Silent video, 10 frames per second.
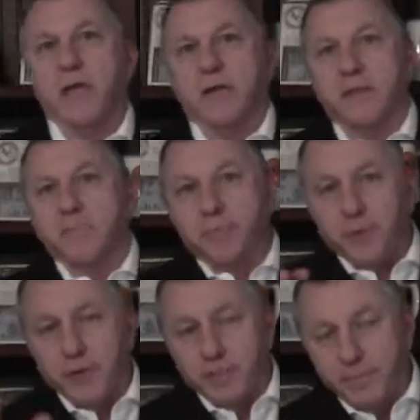and then
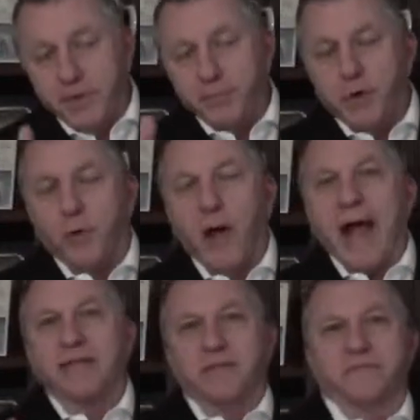pre be
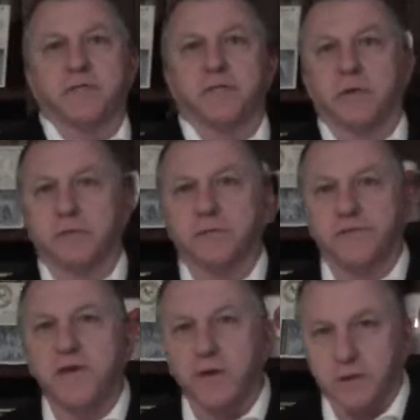proactive to those
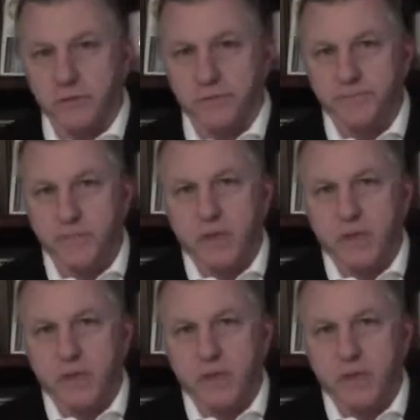fears.